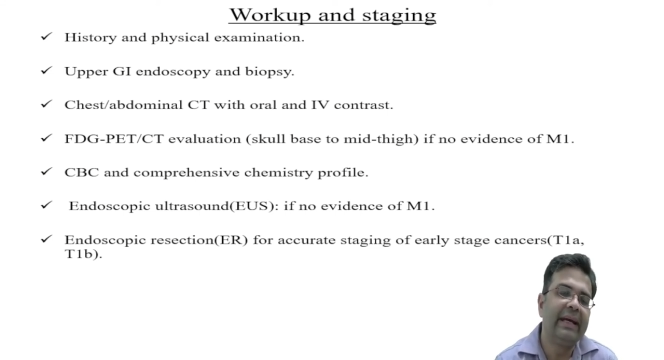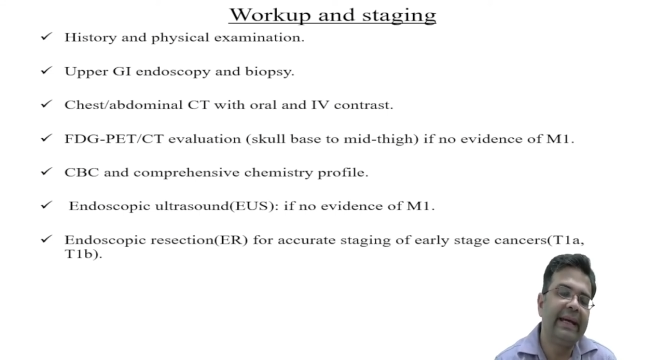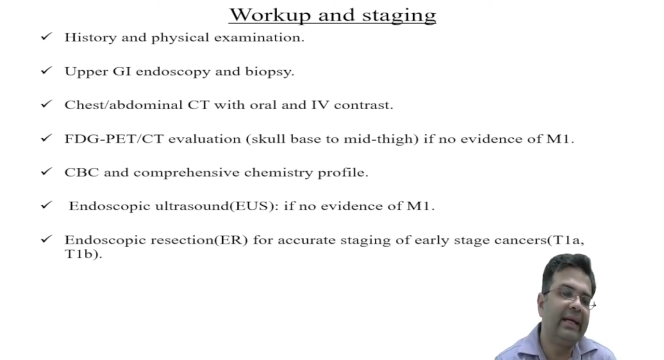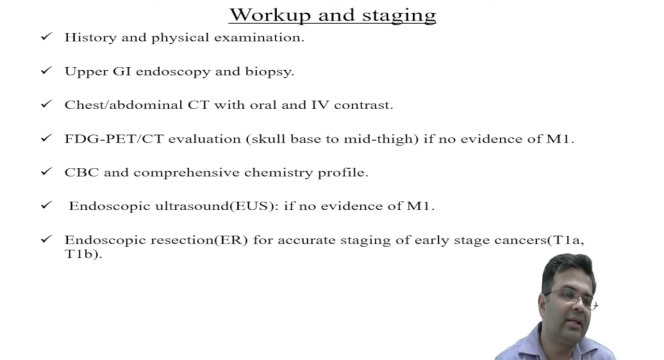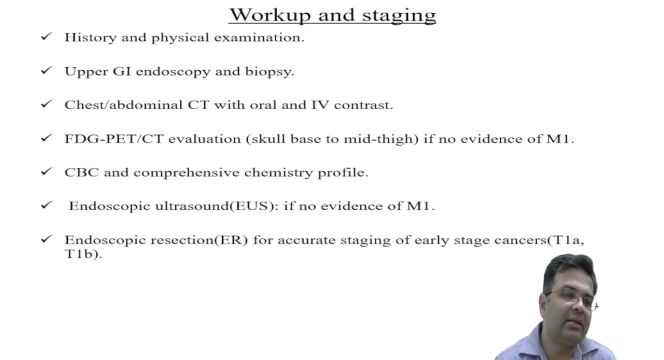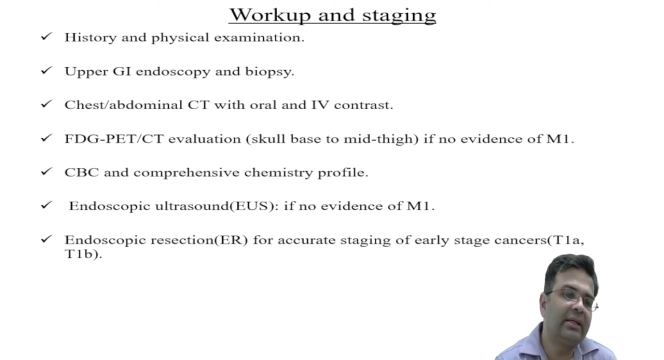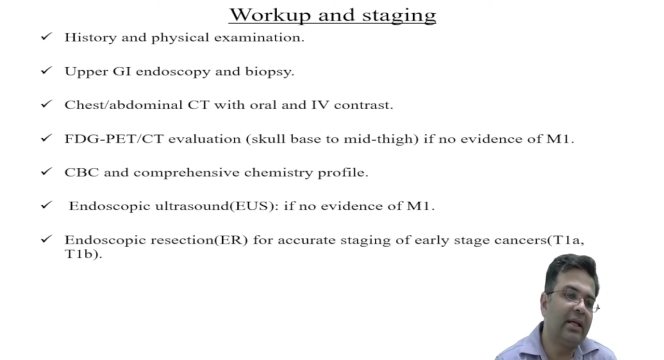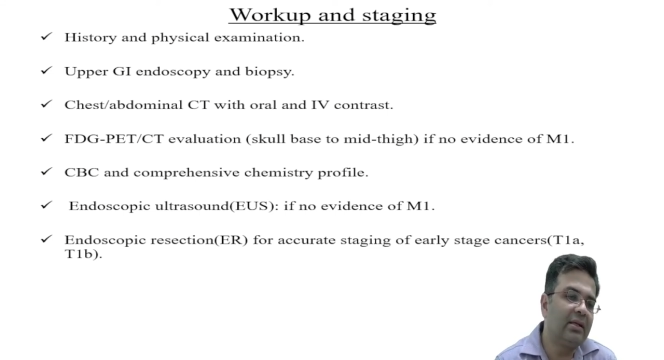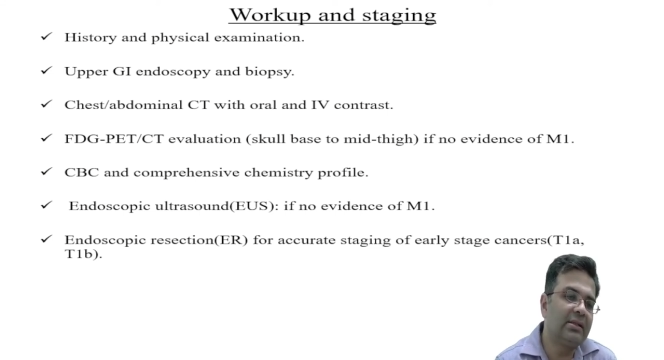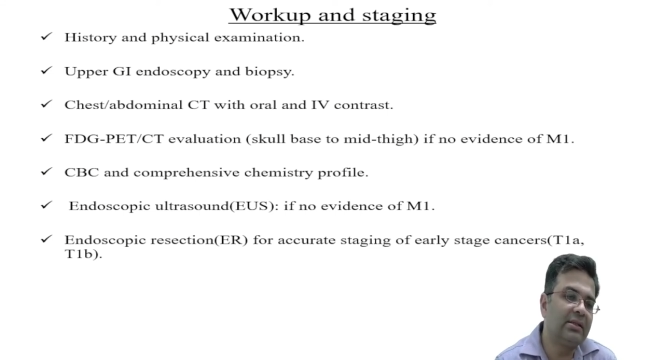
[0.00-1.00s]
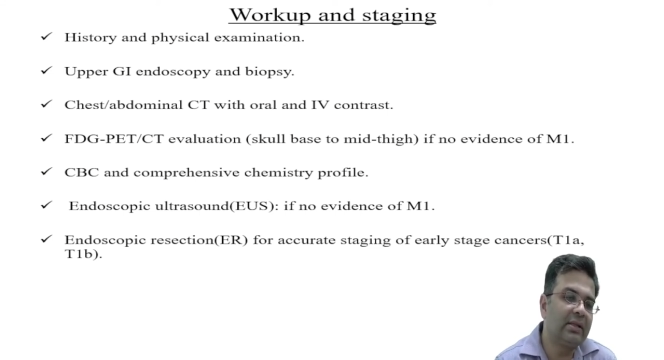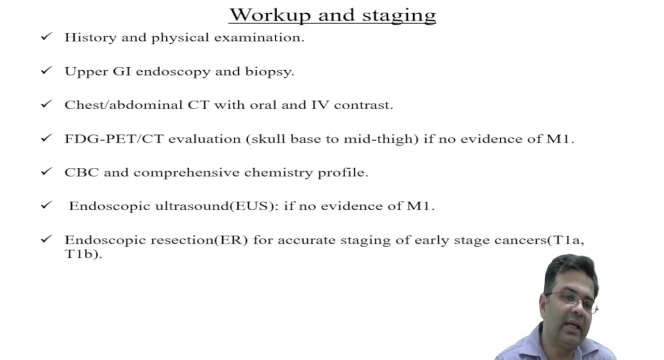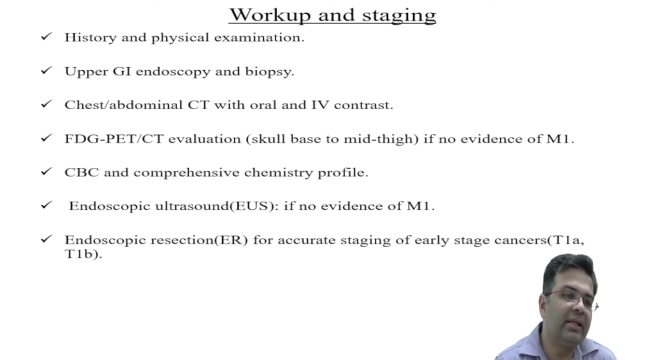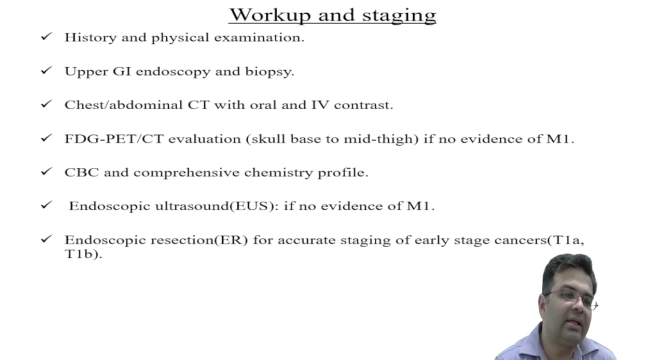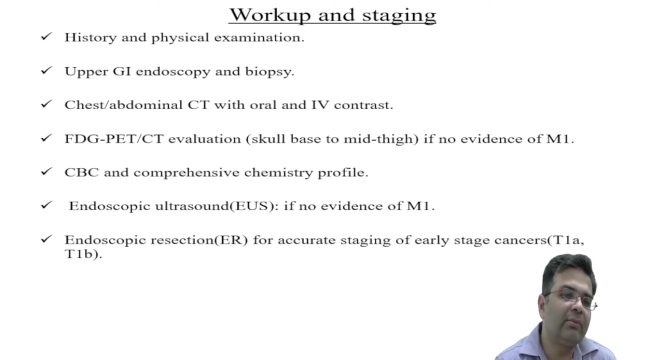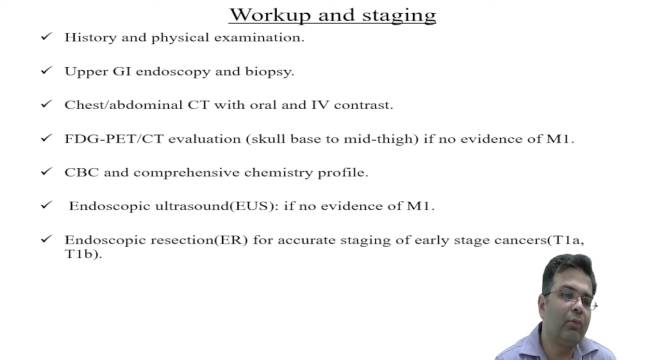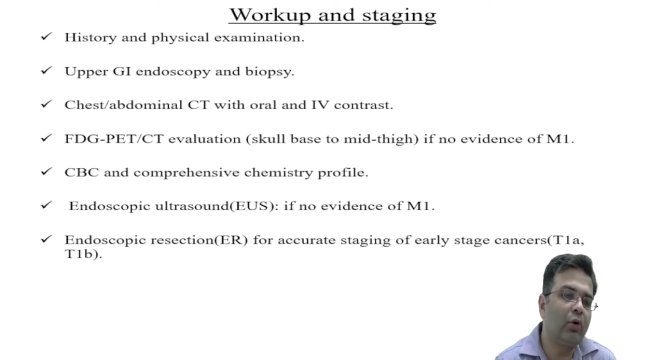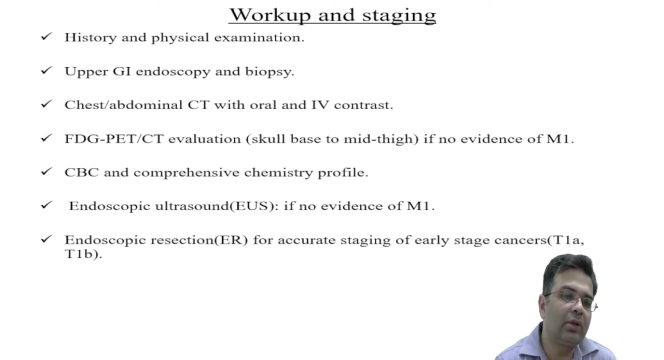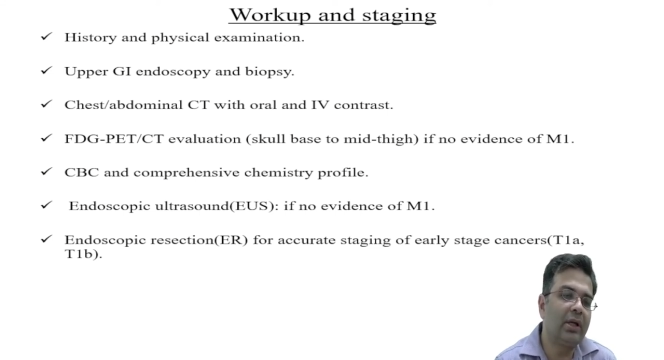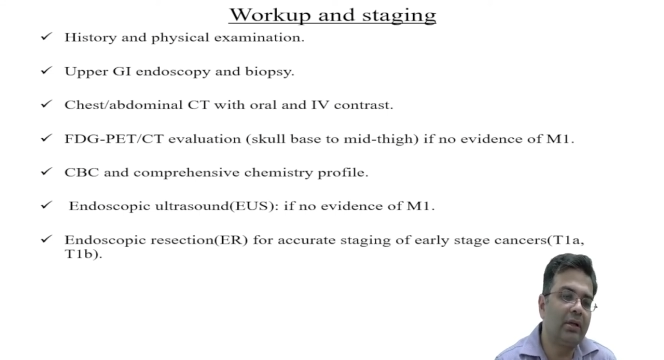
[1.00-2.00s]
it doesn't tell us anything
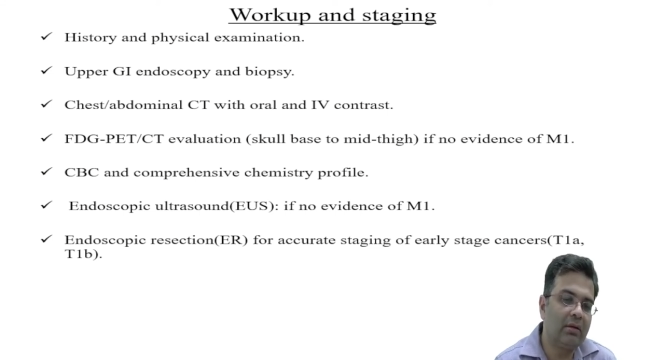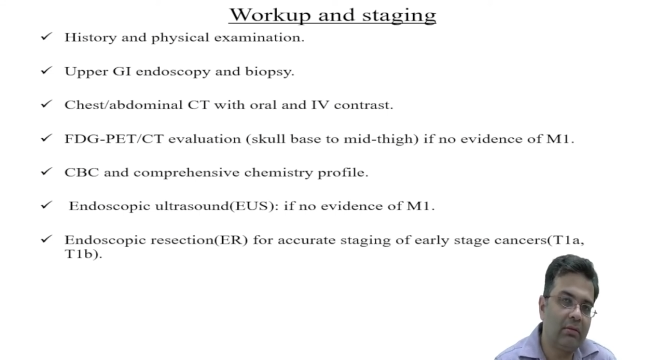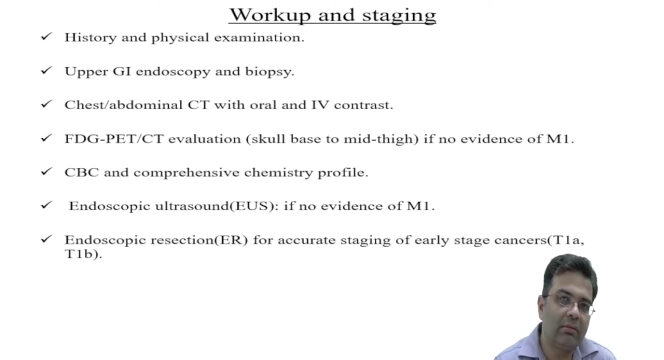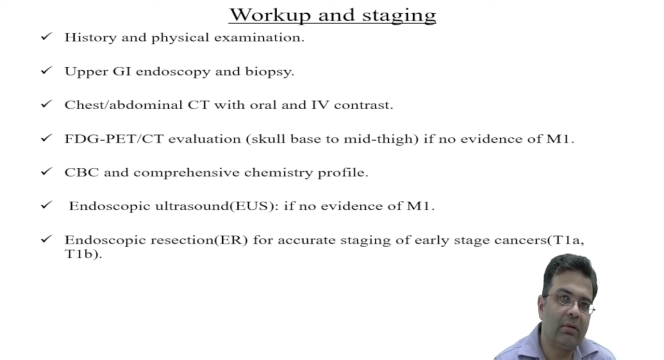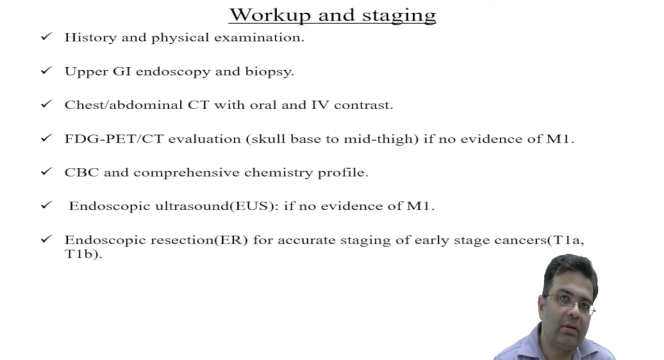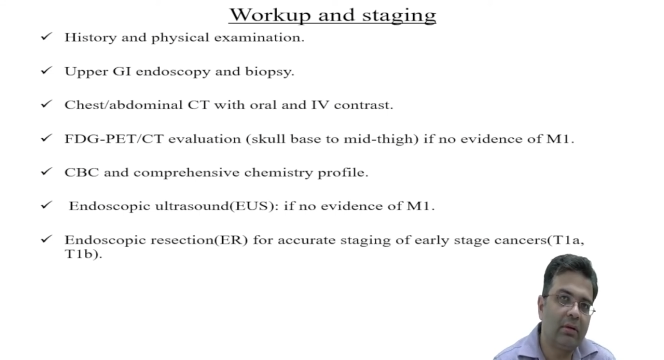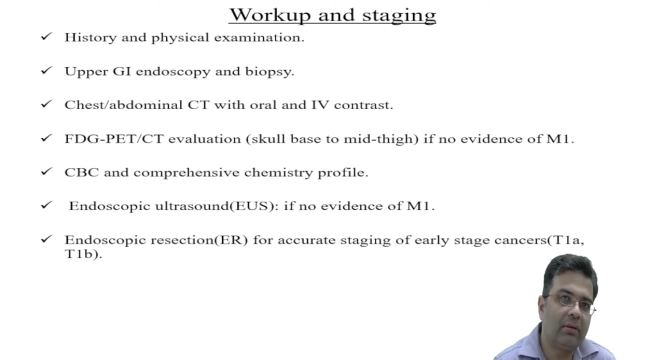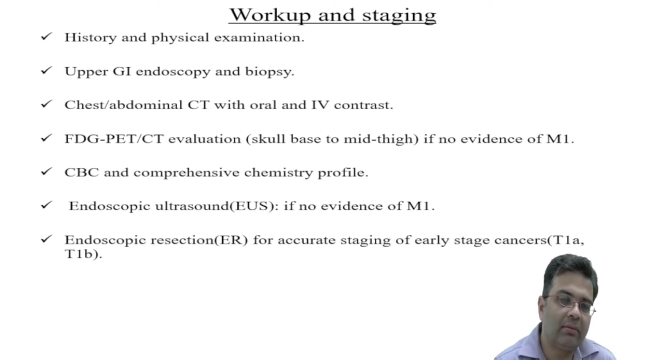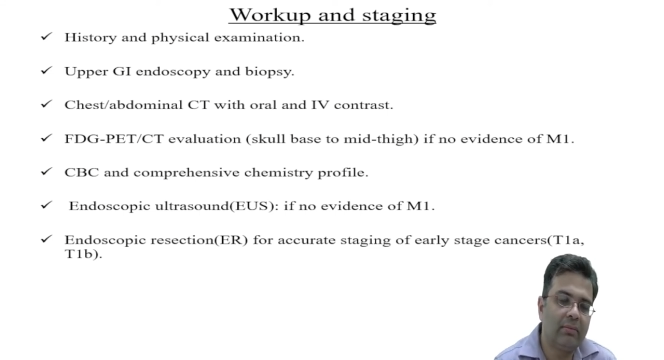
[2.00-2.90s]
more than uh,